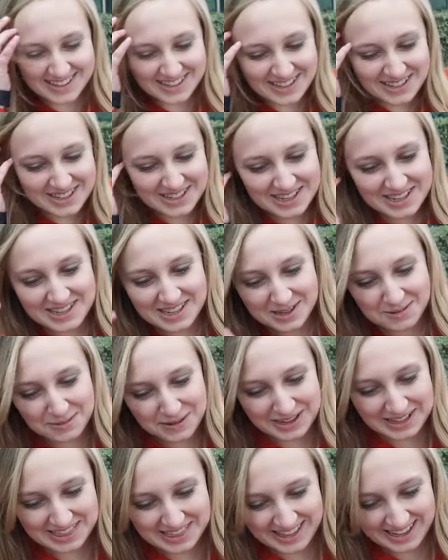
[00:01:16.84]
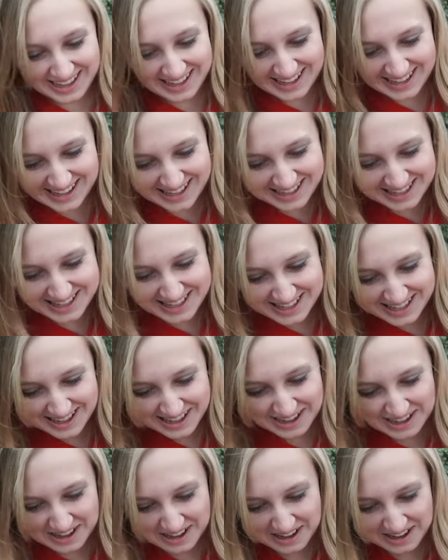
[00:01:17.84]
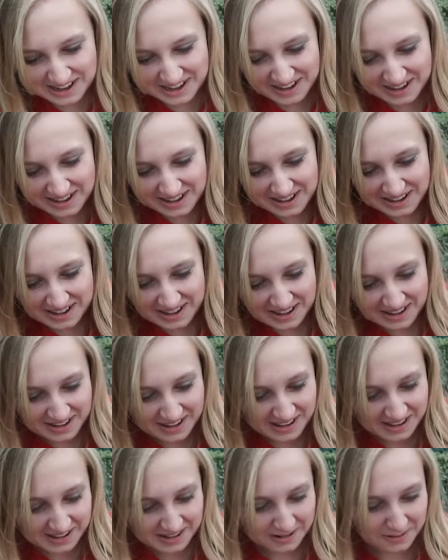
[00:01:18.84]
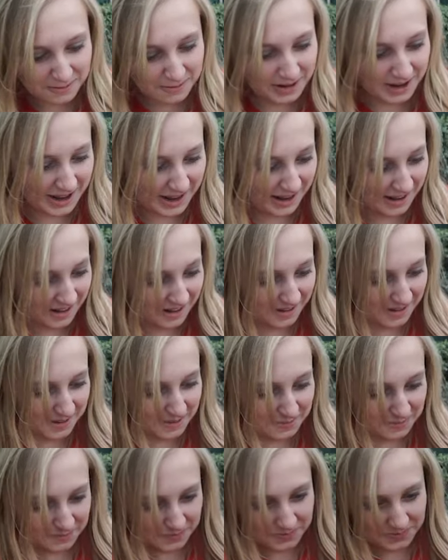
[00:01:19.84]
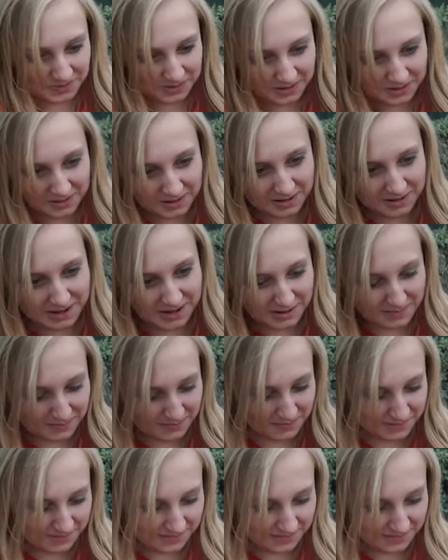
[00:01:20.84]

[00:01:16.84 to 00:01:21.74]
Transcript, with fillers: is this is this what I think it is? Wait. Hold up.